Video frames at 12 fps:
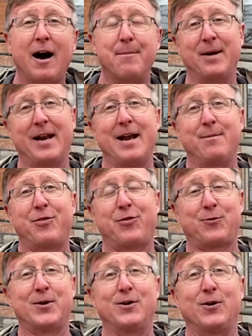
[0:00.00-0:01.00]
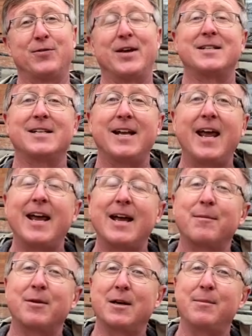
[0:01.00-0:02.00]
but I am thrilled that today
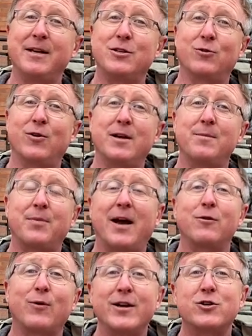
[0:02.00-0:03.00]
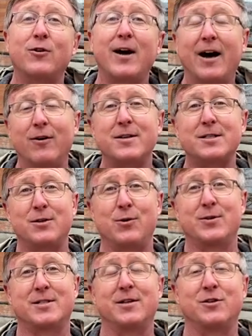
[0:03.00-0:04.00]
I'm going to be joined by Rachel Ellis,
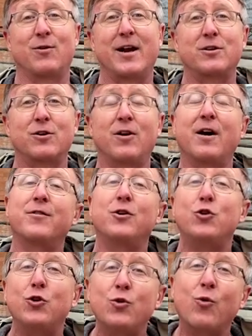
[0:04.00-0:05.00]
who is the director of a new